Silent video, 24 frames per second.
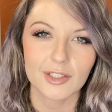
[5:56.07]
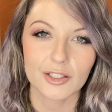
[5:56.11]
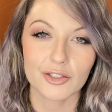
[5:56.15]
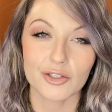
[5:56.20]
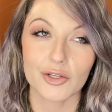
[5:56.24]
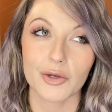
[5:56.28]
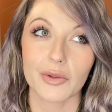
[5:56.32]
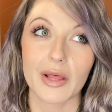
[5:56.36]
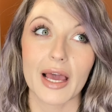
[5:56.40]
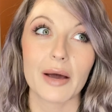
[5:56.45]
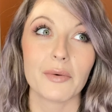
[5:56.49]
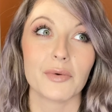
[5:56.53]

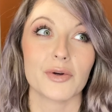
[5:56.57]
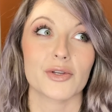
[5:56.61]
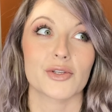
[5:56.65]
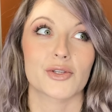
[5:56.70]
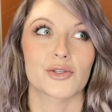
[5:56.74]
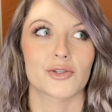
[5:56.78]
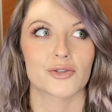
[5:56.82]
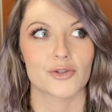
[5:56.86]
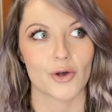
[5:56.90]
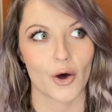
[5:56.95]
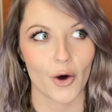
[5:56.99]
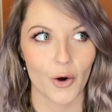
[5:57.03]
so that
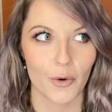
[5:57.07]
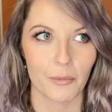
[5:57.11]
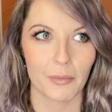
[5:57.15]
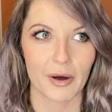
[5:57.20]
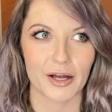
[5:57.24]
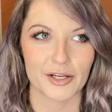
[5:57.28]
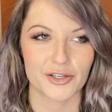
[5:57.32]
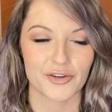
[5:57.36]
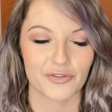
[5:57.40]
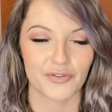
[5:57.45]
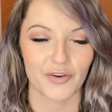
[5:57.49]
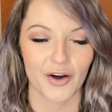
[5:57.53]
was so
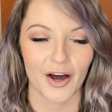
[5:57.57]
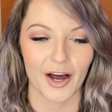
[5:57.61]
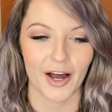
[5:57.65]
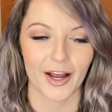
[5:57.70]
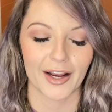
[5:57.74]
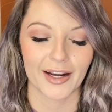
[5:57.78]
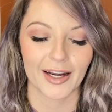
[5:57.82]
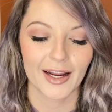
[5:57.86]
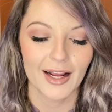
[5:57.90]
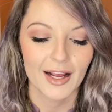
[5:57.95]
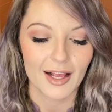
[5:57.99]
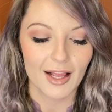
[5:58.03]
much
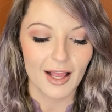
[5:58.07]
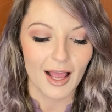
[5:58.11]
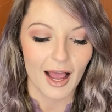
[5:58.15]
fun